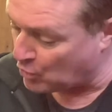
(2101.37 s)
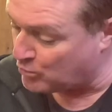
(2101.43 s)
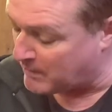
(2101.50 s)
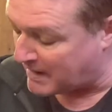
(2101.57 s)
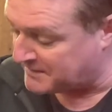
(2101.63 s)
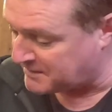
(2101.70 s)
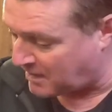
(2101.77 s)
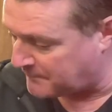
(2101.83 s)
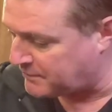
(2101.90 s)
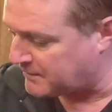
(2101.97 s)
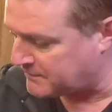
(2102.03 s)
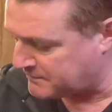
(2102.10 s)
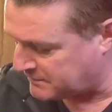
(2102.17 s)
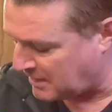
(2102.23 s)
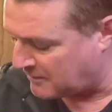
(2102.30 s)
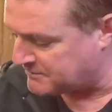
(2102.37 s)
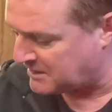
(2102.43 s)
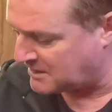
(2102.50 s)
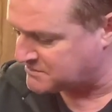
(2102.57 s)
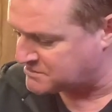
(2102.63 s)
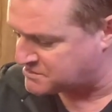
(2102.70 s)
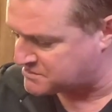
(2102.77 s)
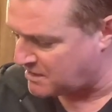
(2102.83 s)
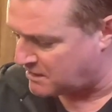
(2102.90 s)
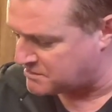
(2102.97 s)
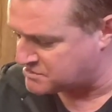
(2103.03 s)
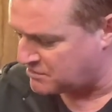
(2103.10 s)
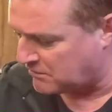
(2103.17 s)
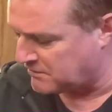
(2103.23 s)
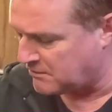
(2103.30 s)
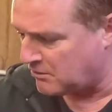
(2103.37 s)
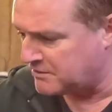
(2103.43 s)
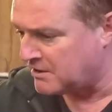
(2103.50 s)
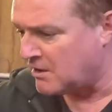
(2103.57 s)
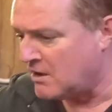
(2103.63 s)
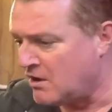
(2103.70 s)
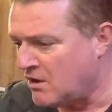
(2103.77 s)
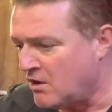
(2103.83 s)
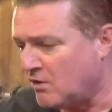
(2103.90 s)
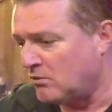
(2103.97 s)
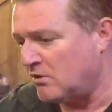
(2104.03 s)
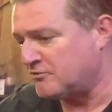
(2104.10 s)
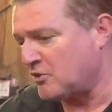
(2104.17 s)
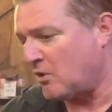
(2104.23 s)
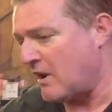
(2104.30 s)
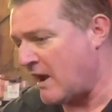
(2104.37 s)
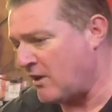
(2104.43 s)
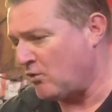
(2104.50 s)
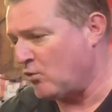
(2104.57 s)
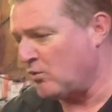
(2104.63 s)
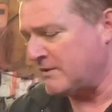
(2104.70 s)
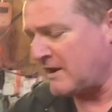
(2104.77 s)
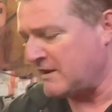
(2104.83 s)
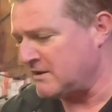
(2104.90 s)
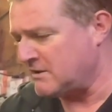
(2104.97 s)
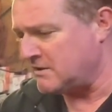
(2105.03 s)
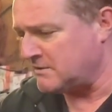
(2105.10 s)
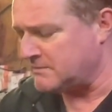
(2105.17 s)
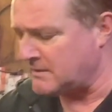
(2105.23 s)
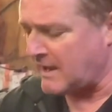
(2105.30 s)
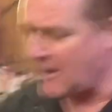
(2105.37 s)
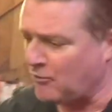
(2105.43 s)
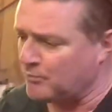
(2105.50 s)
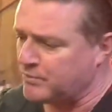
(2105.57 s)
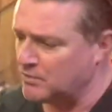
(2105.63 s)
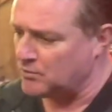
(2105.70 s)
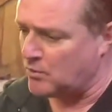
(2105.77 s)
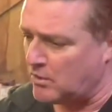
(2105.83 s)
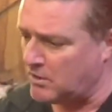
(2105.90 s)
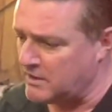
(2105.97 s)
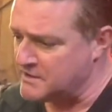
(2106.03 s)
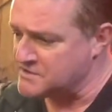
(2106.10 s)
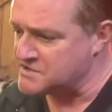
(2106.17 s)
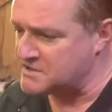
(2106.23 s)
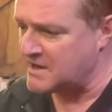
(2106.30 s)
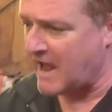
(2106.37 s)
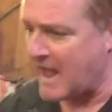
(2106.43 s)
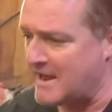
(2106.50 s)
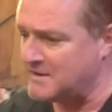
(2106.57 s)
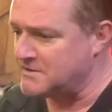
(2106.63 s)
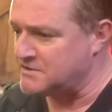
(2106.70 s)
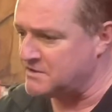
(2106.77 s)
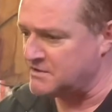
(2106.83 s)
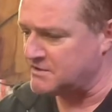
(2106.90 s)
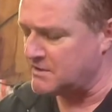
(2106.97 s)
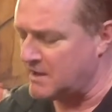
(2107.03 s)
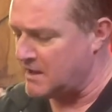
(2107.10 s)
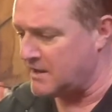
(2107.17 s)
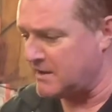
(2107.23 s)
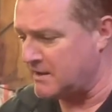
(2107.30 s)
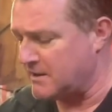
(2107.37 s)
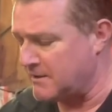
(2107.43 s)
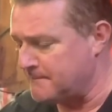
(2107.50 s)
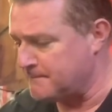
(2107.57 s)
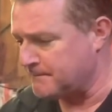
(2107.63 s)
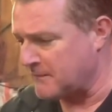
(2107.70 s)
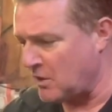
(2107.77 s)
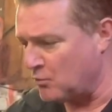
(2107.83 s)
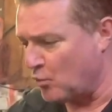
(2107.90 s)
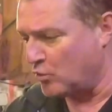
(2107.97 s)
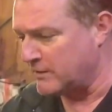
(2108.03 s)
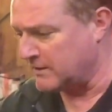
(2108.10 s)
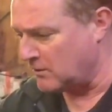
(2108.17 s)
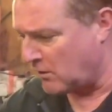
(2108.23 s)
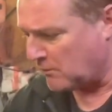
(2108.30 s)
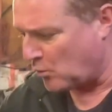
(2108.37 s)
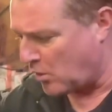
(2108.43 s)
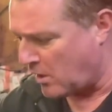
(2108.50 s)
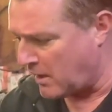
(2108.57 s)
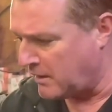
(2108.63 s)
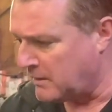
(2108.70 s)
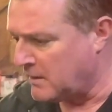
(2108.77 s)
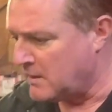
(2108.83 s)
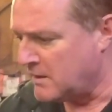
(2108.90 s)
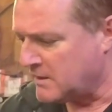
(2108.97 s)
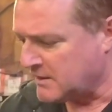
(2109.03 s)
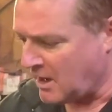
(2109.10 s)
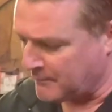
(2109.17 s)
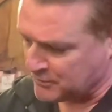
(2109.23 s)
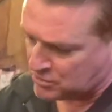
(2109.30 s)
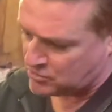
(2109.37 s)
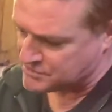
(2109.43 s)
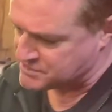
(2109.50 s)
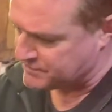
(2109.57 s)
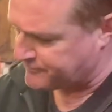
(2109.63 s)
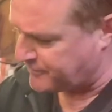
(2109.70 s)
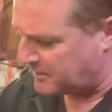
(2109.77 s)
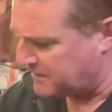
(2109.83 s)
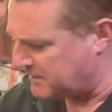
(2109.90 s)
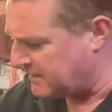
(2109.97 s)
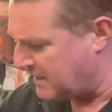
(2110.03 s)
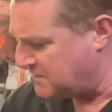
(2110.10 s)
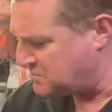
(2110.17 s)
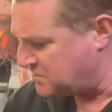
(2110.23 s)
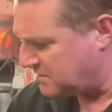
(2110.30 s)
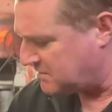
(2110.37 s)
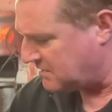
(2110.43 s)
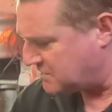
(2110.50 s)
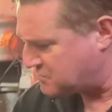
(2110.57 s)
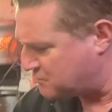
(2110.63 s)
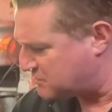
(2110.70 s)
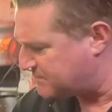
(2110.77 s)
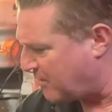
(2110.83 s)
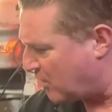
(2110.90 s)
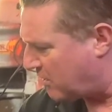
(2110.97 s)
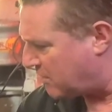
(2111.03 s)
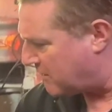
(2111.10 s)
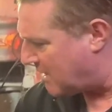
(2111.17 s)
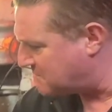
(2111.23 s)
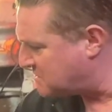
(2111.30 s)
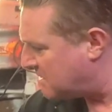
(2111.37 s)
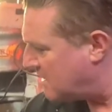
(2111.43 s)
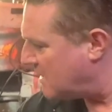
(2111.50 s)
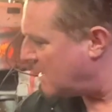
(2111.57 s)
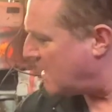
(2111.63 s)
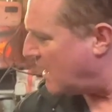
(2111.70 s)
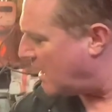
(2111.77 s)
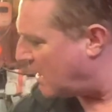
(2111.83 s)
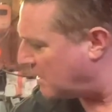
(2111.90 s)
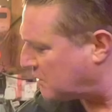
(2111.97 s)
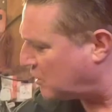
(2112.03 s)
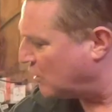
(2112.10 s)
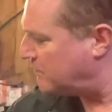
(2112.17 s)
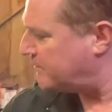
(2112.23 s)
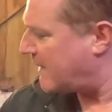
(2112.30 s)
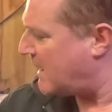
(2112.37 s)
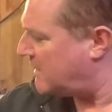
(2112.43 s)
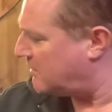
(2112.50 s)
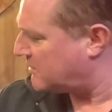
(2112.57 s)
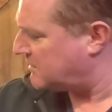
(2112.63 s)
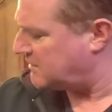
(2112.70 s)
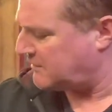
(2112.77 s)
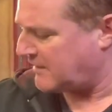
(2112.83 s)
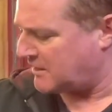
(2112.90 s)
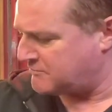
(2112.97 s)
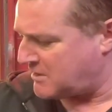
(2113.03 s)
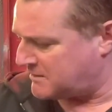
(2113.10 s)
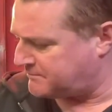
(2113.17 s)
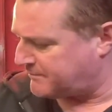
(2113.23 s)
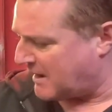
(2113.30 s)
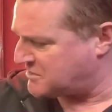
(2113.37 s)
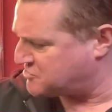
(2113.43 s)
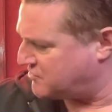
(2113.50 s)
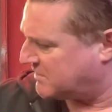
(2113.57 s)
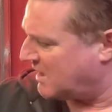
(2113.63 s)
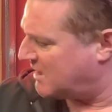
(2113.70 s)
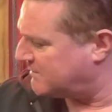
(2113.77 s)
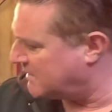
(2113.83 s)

made up, going down to the starter solenoid. We've got our alternator output wires and warning light wire coming across the front of the engine. That's all Spiro wrapped. Couldn't bear looking at that red battery cable